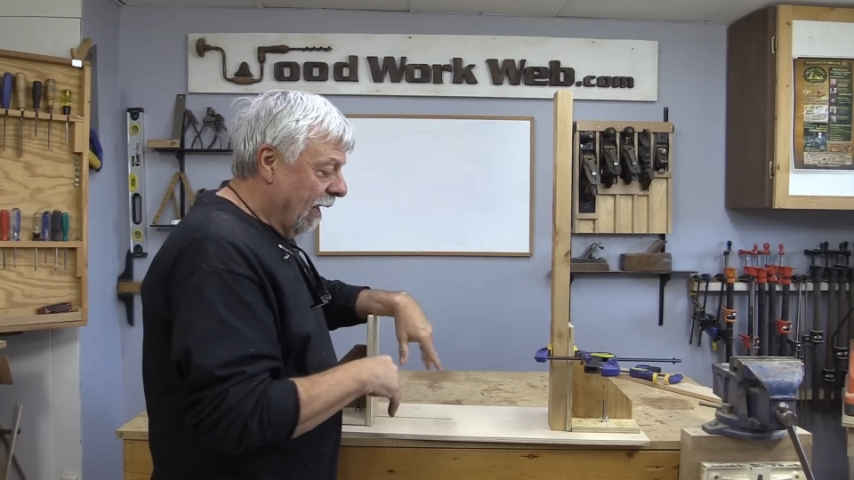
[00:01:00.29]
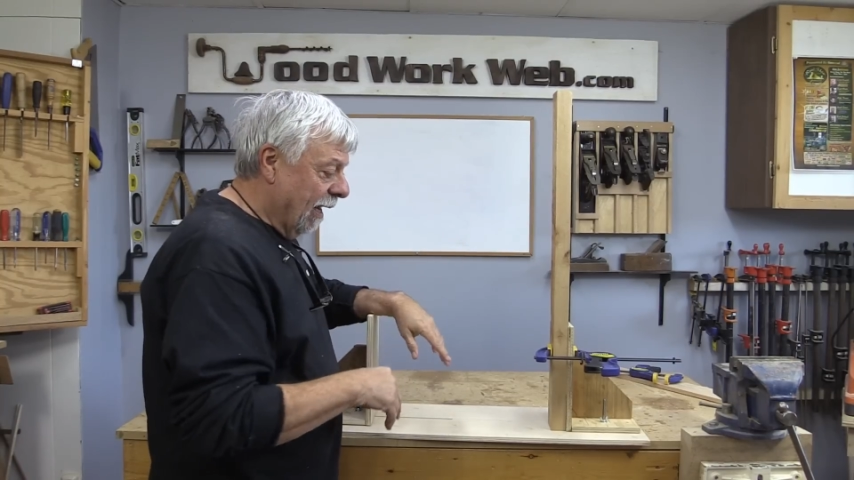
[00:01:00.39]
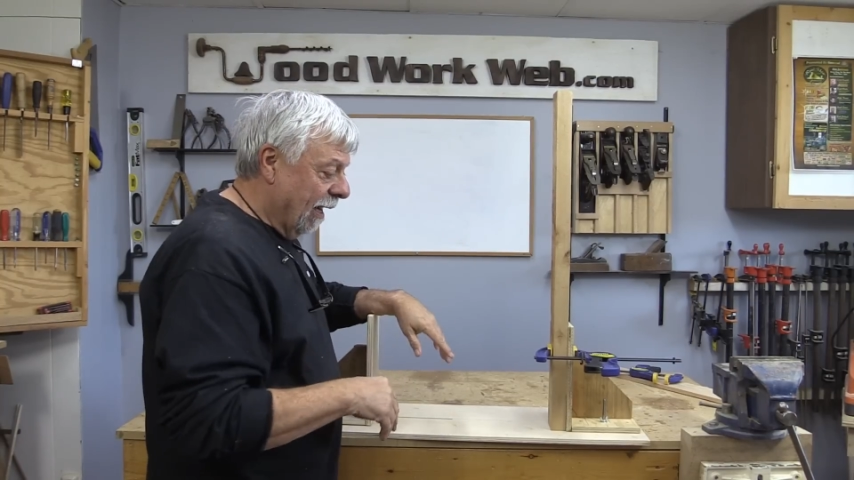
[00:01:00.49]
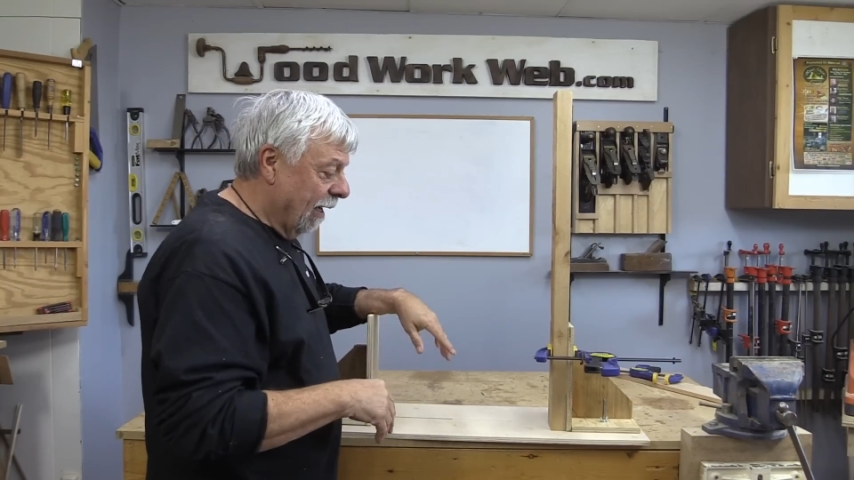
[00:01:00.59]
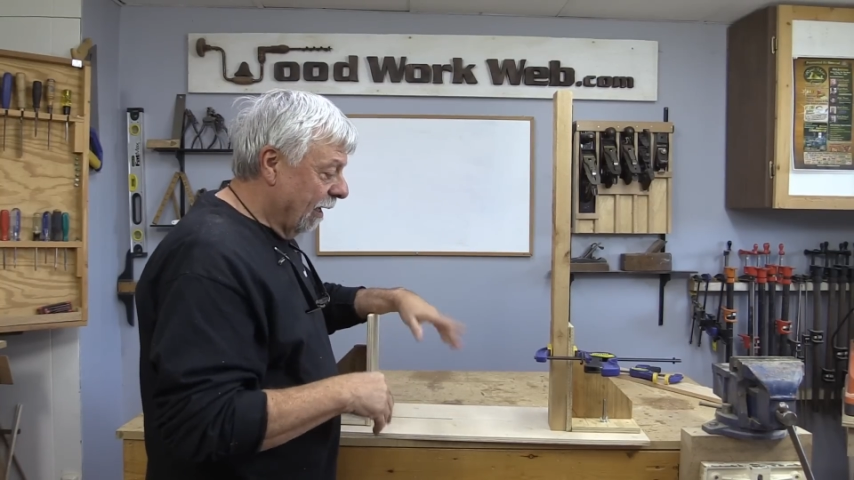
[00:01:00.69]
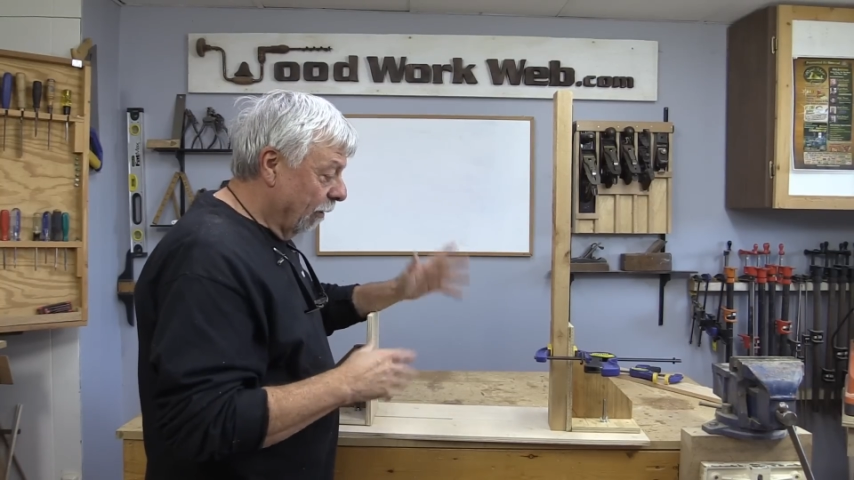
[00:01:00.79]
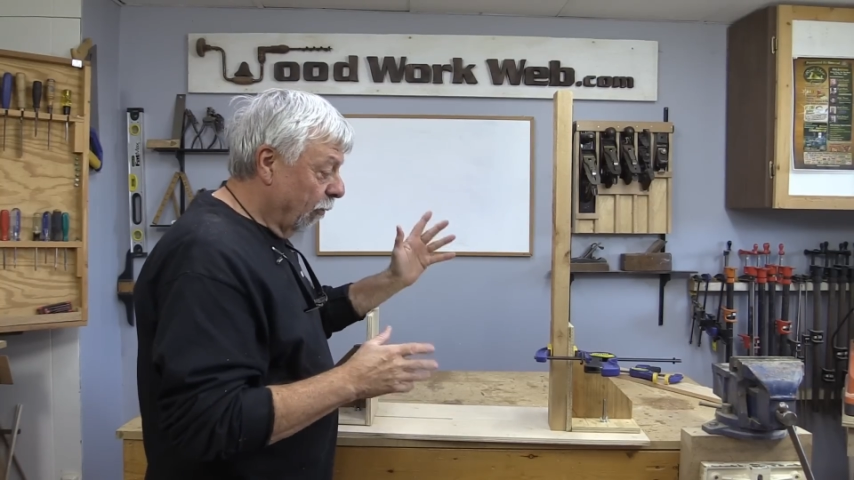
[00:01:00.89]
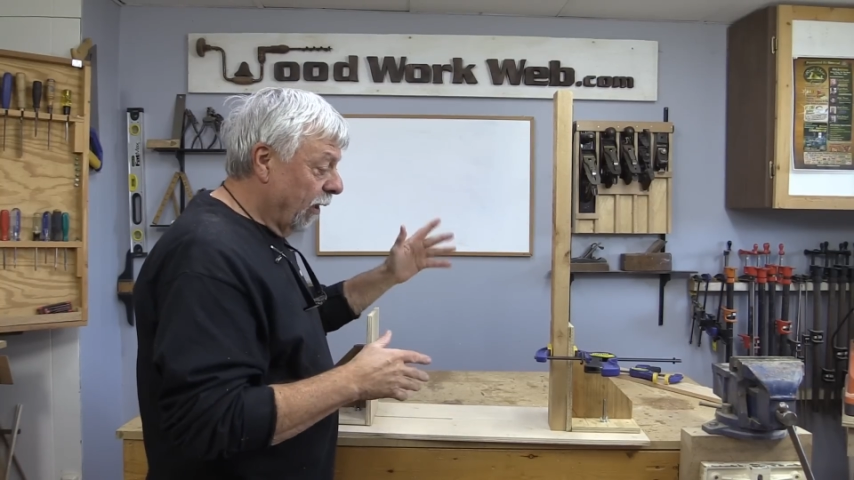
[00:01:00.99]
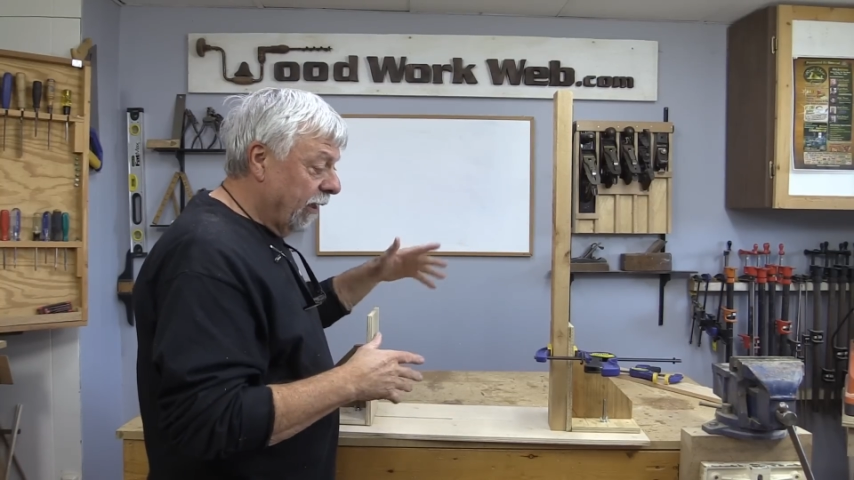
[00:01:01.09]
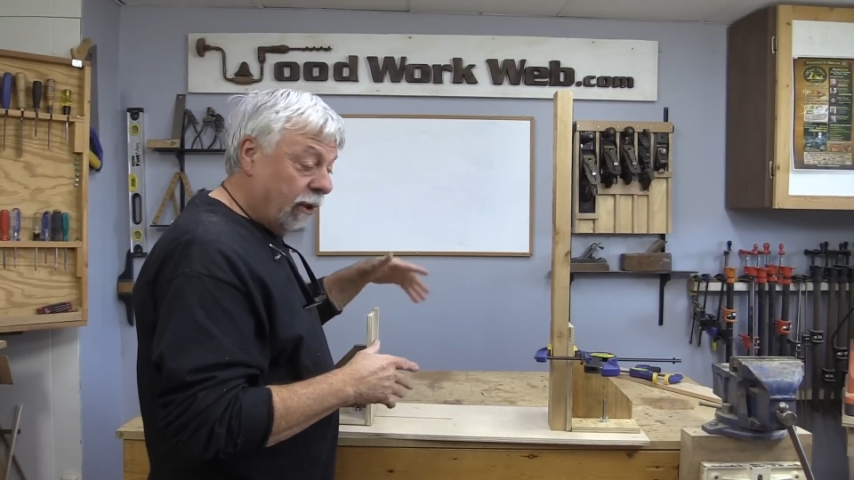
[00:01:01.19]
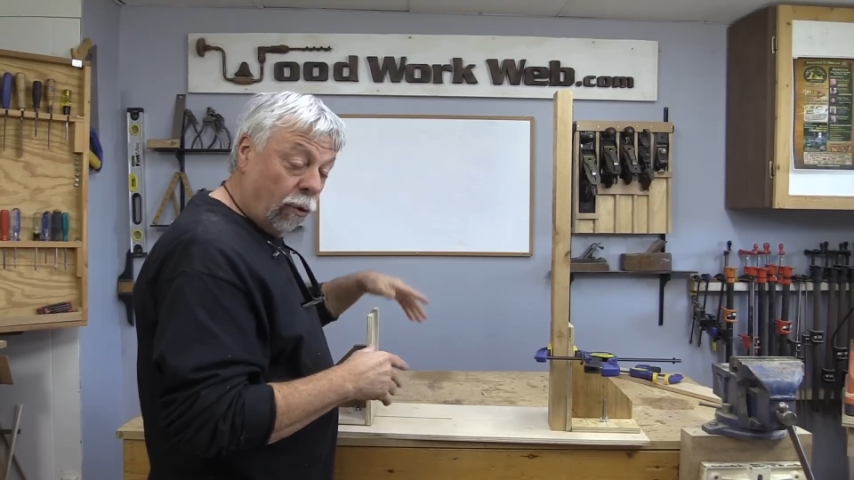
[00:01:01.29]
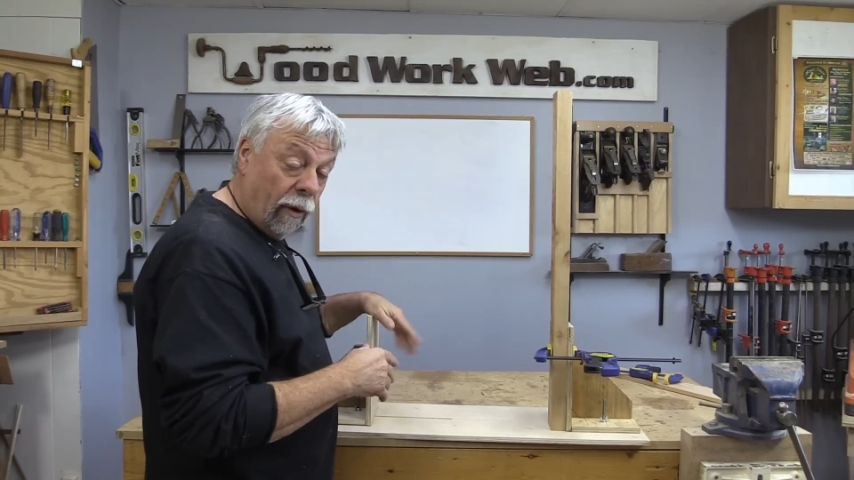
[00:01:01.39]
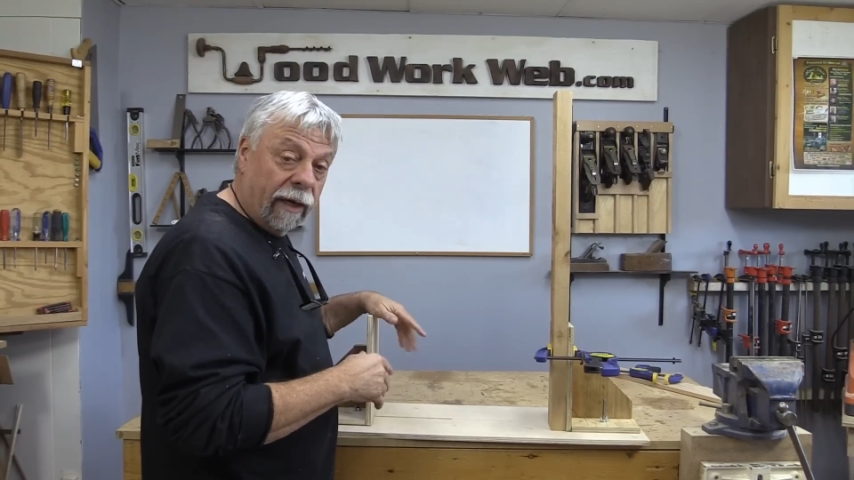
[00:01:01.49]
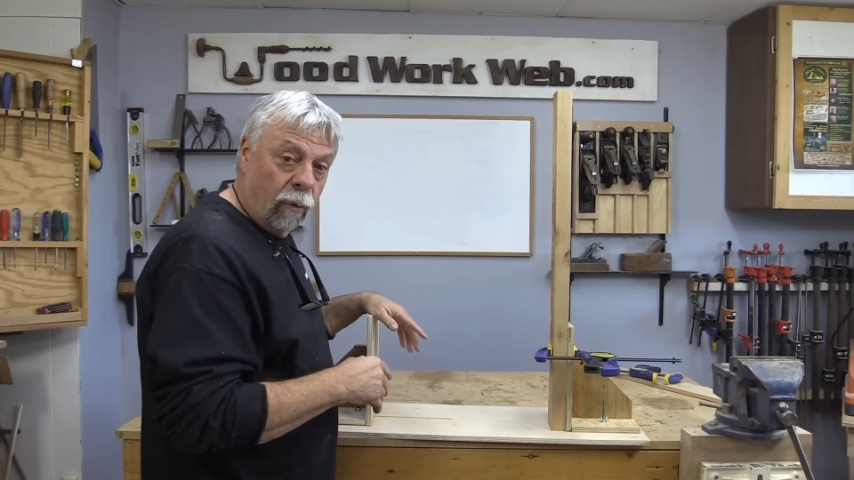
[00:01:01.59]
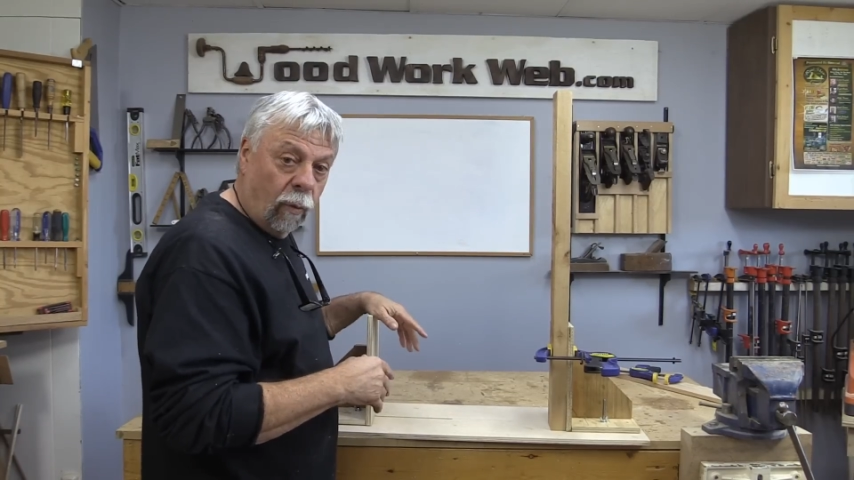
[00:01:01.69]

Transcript: Uh, a really quick